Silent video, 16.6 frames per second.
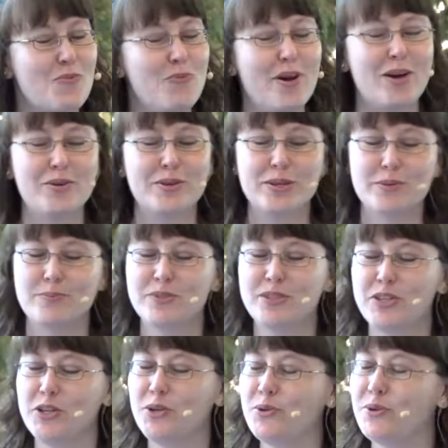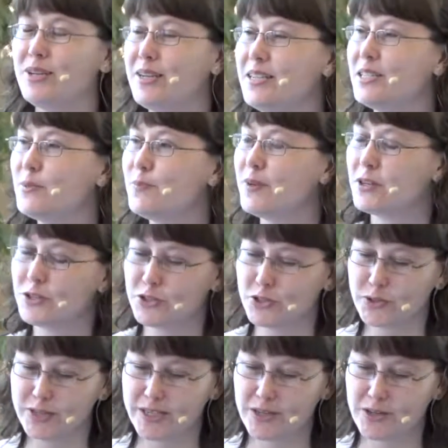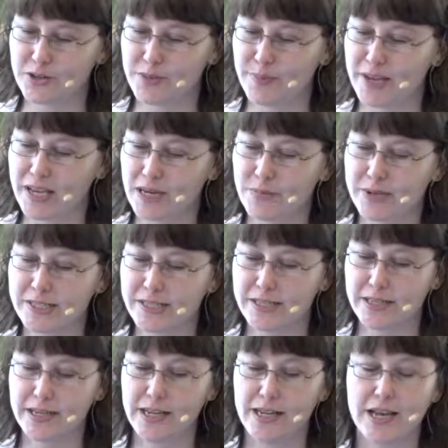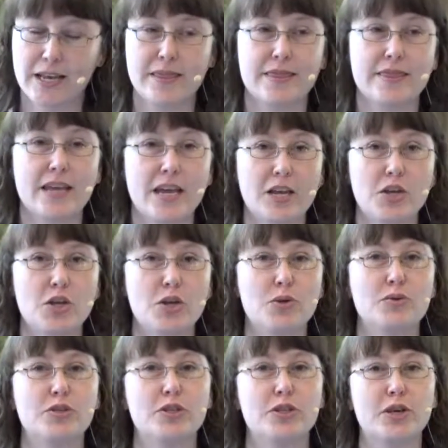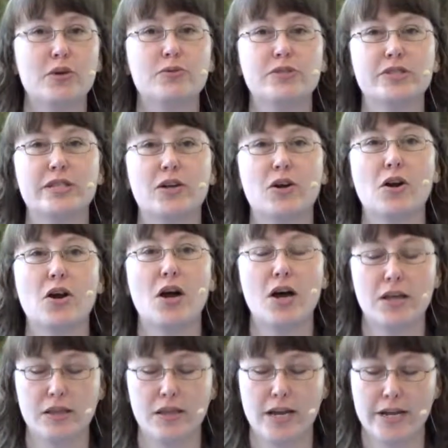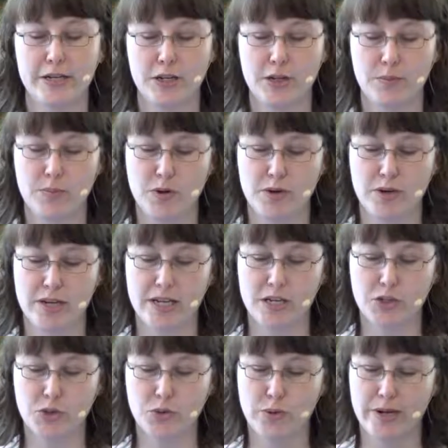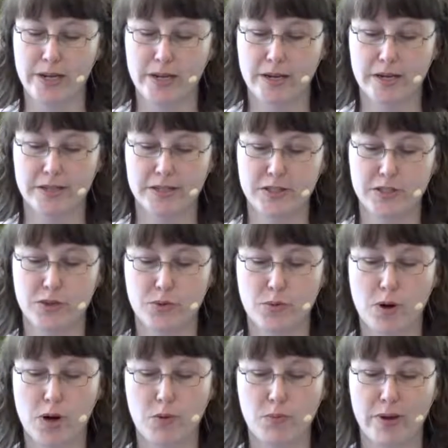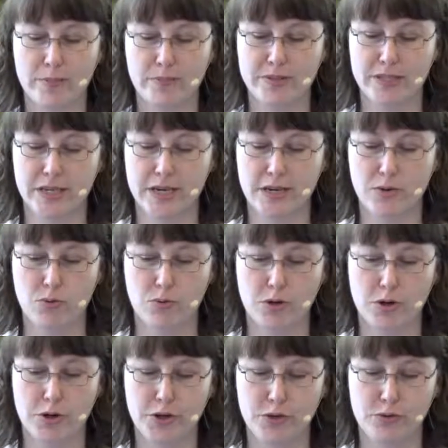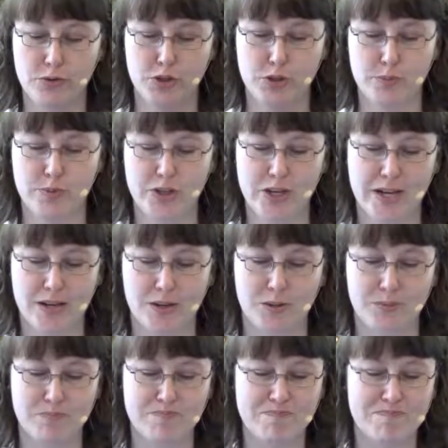Welcome to Unity Spiritual Center of Panama City, and thank you to those in our online community joining us through our website or our YouTube channel.